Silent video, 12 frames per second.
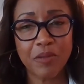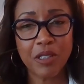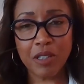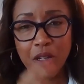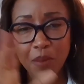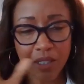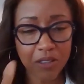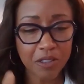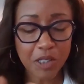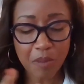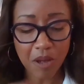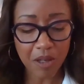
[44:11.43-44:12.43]
and on my little
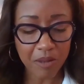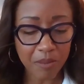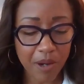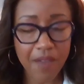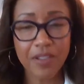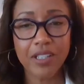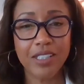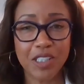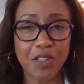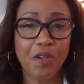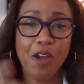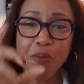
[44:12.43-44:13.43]
small private
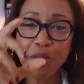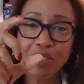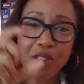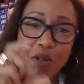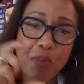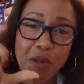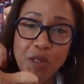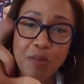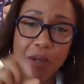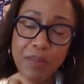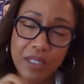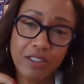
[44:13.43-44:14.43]
Instagram would post
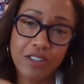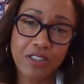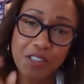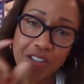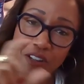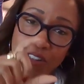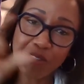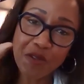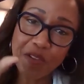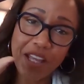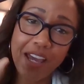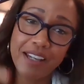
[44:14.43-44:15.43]
my pictures and our little
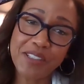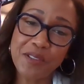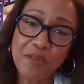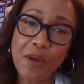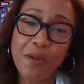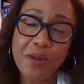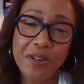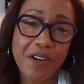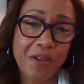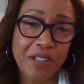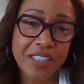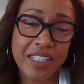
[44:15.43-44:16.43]
flags of where we were
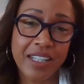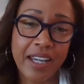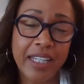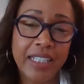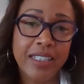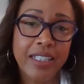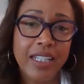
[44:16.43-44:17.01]
going tonight.